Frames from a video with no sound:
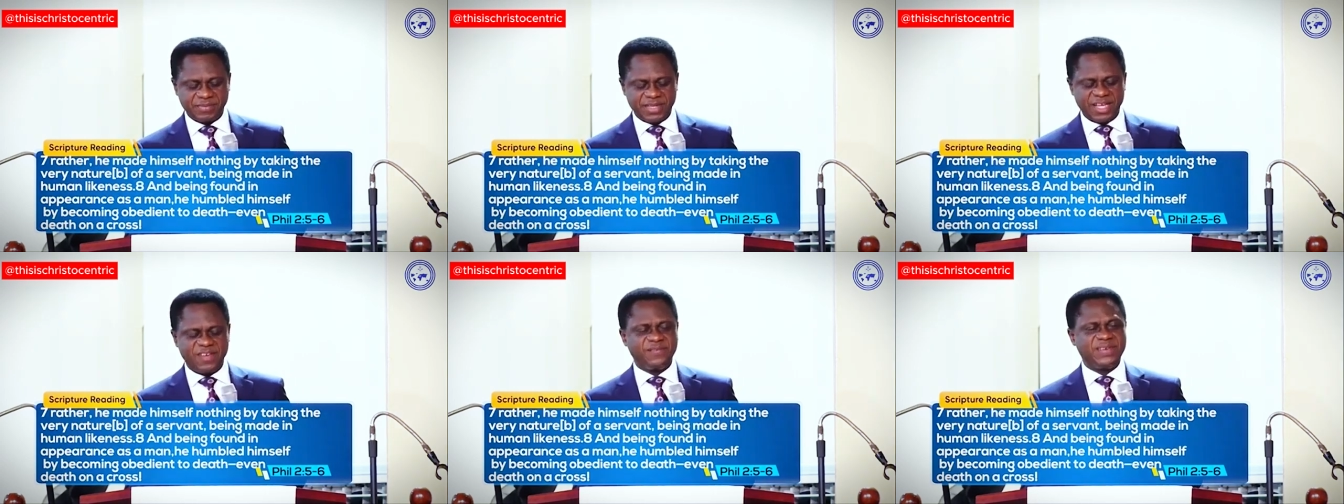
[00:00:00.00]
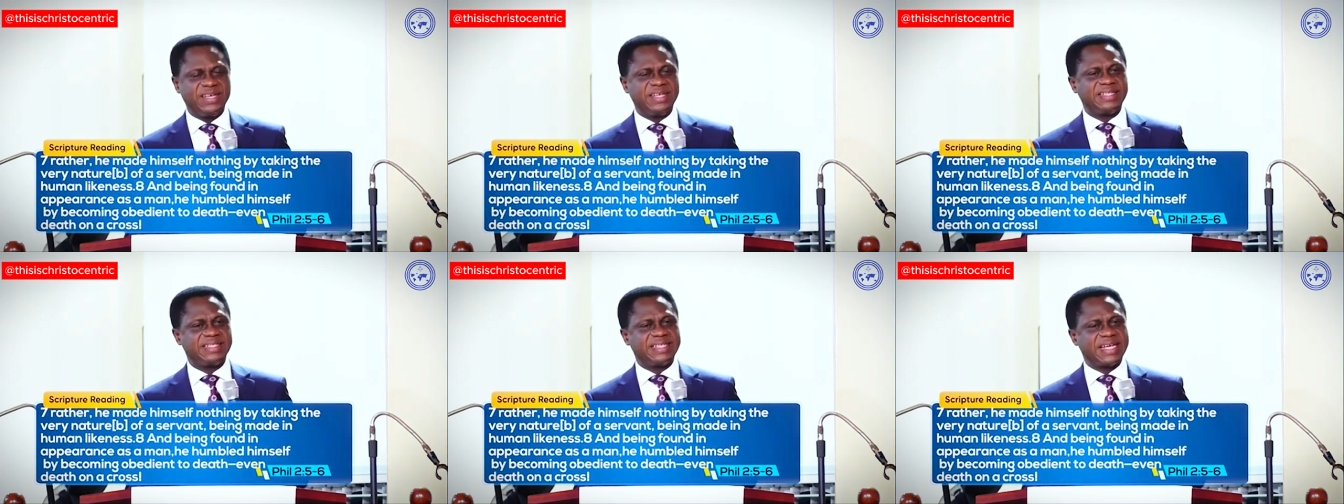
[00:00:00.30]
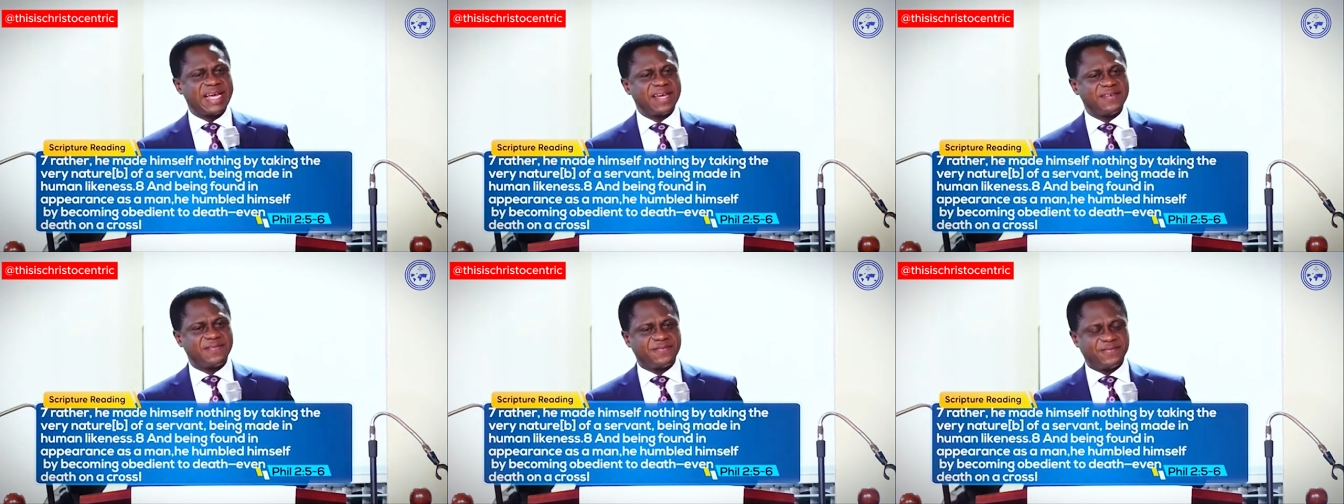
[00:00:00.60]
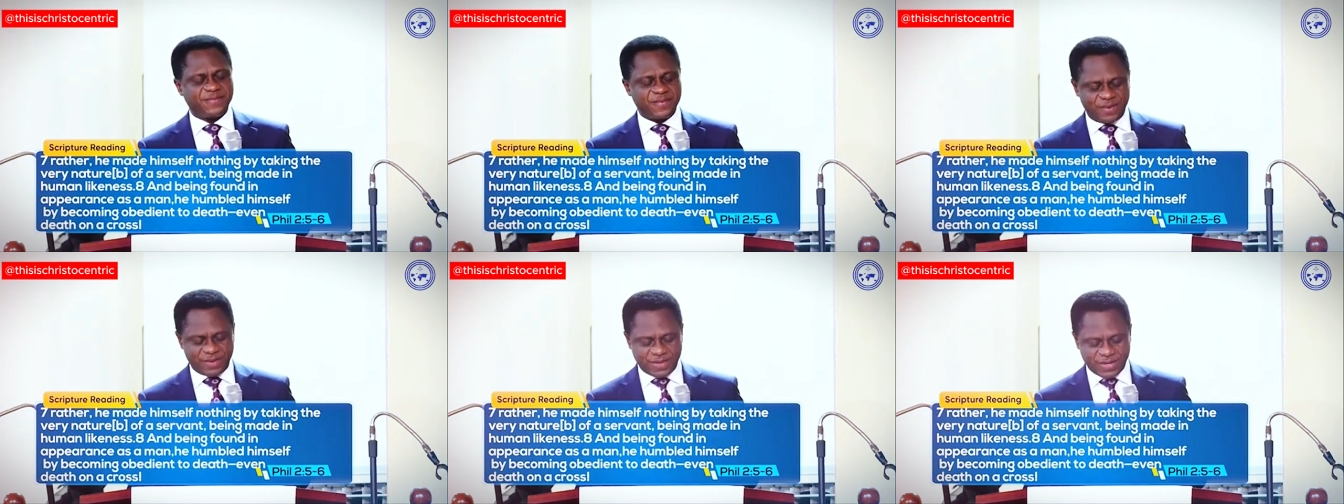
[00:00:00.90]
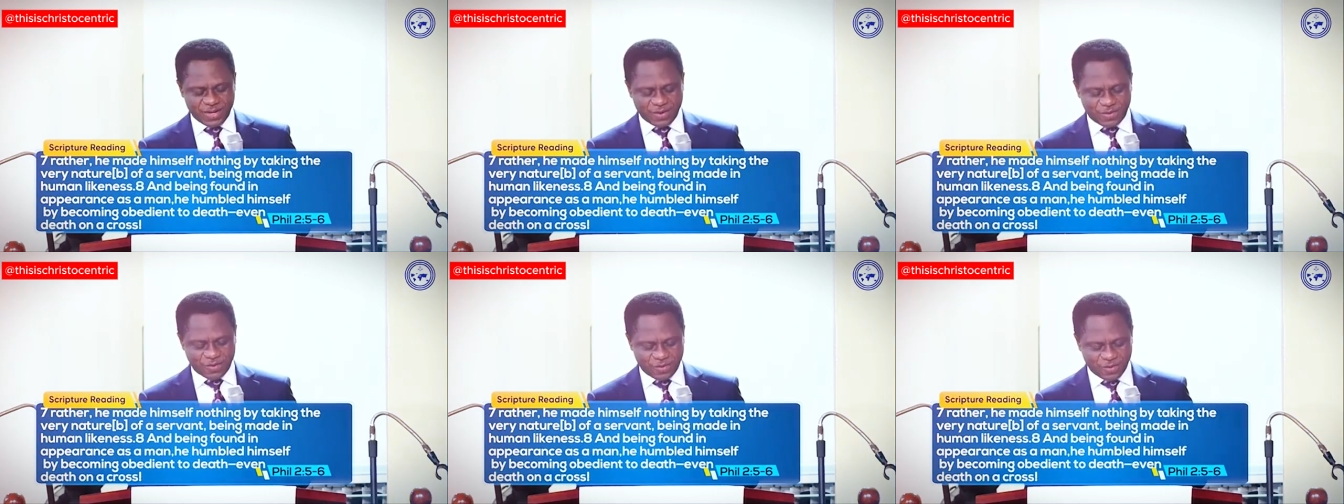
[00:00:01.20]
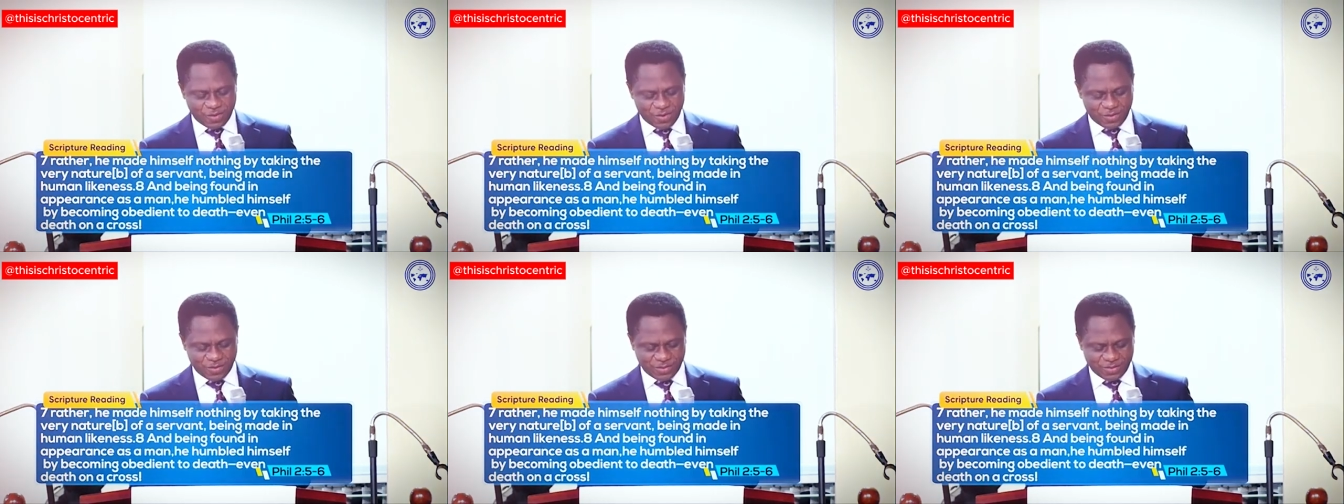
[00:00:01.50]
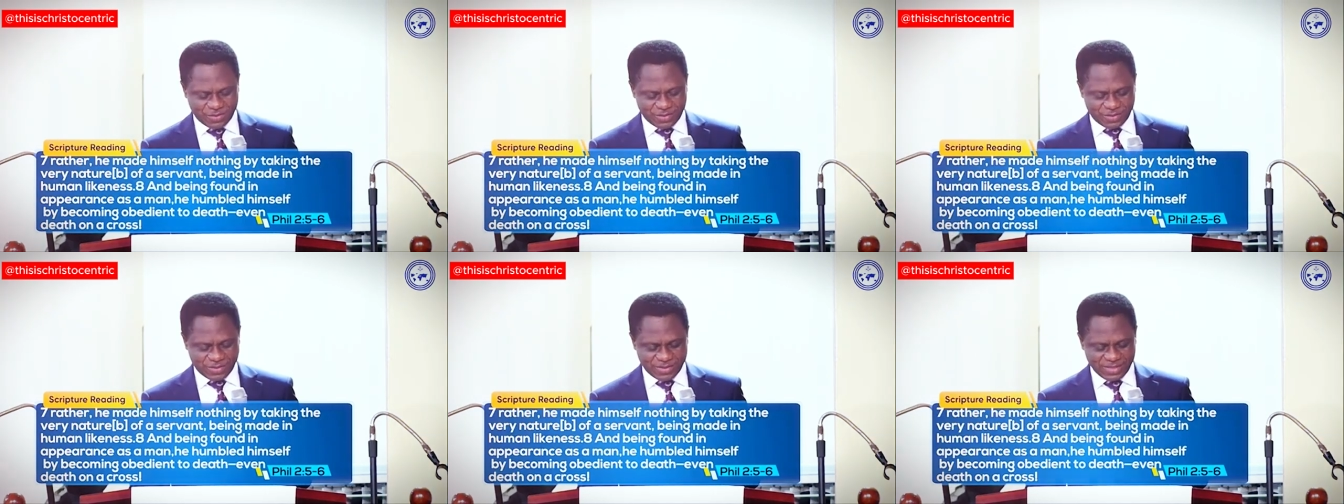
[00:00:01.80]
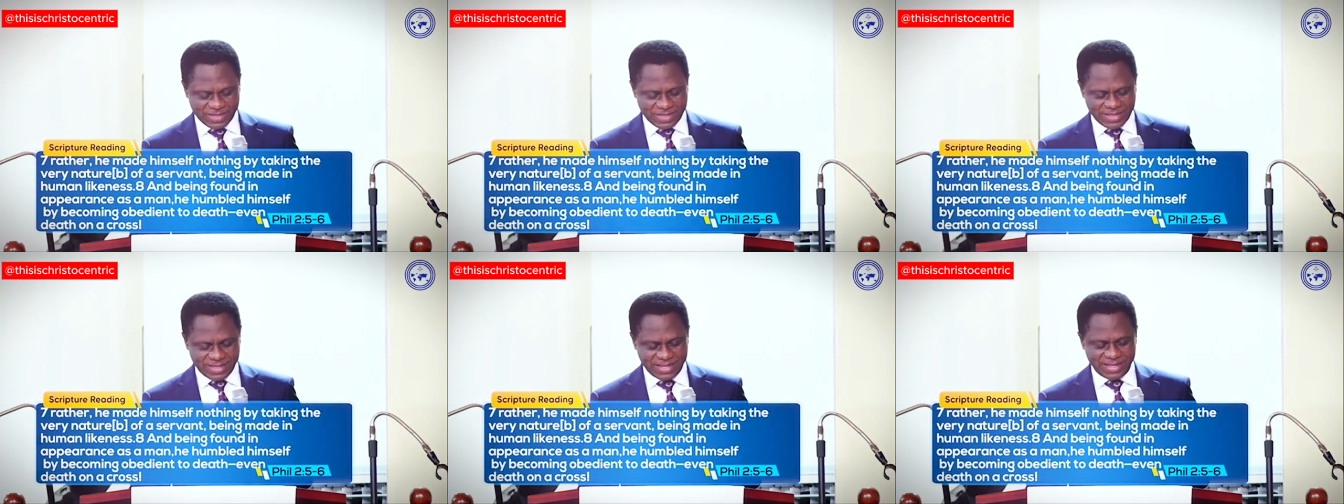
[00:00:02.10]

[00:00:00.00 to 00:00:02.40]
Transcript: even death on the cross.